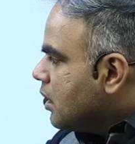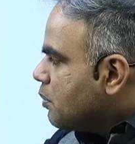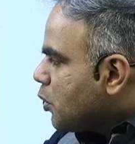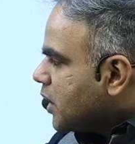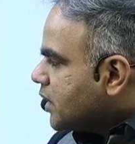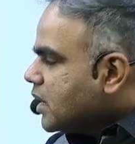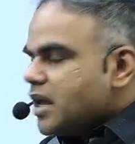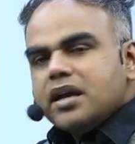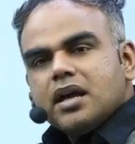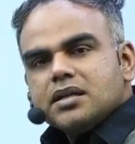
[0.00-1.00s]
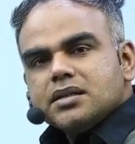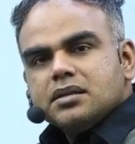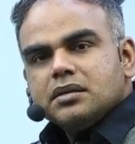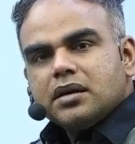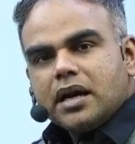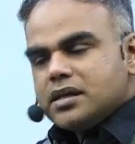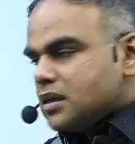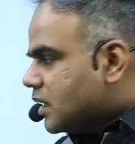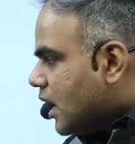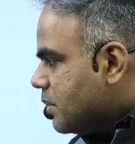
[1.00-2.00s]
Protected areas, right?
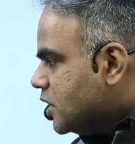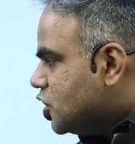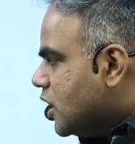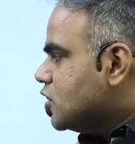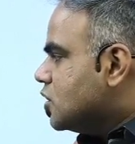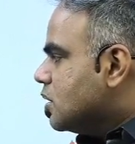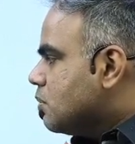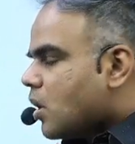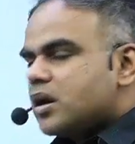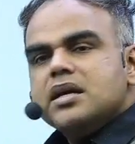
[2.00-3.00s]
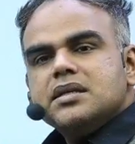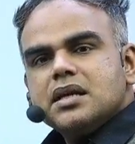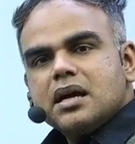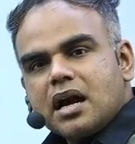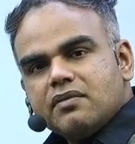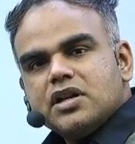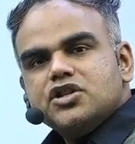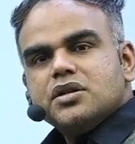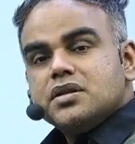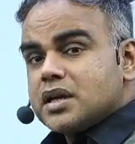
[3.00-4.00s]
Climate change, bodies,
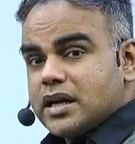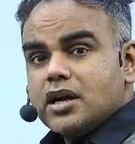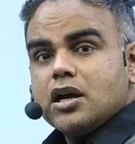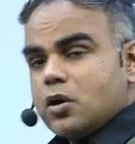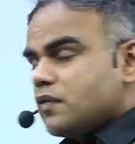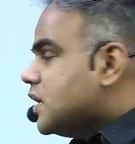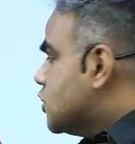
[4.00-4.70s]
conventions, again, a lot of these